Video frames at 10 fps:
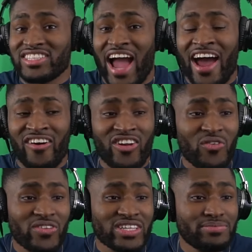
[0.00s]
I don't know
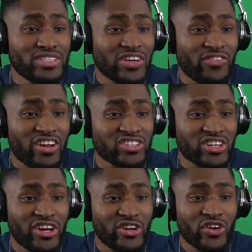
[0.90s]
what this music video is
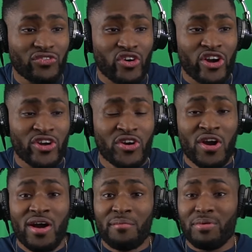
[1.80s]
gonna do for you,
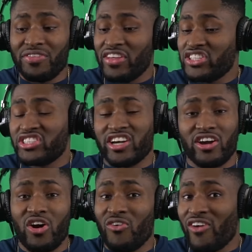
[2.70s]
but this shit could
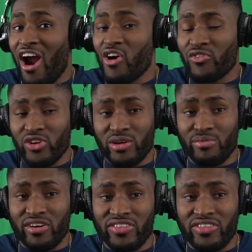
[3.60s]
go viral for you, bro.